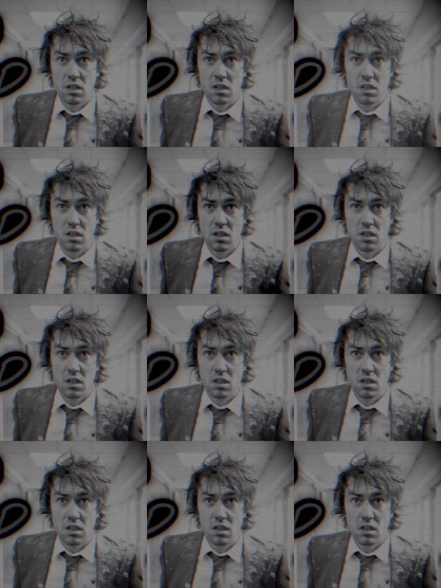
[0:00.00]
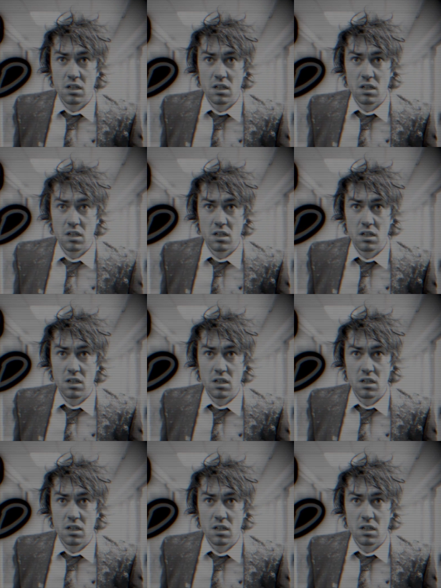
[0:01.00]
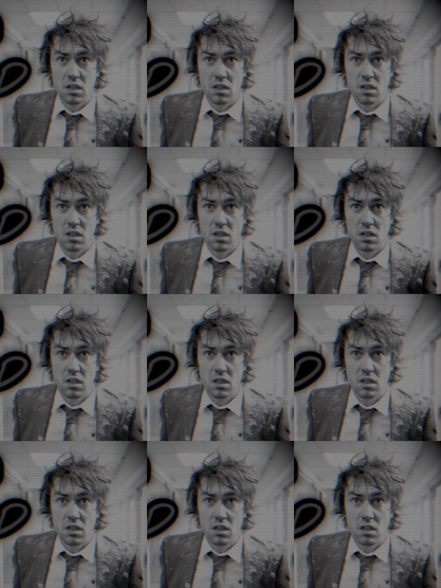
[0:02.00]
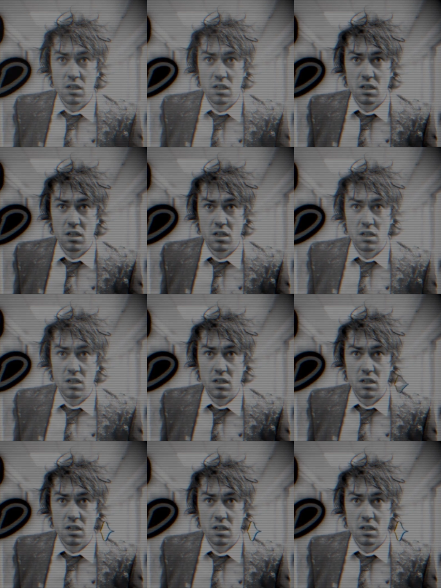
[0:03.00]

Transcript: Nothing is said.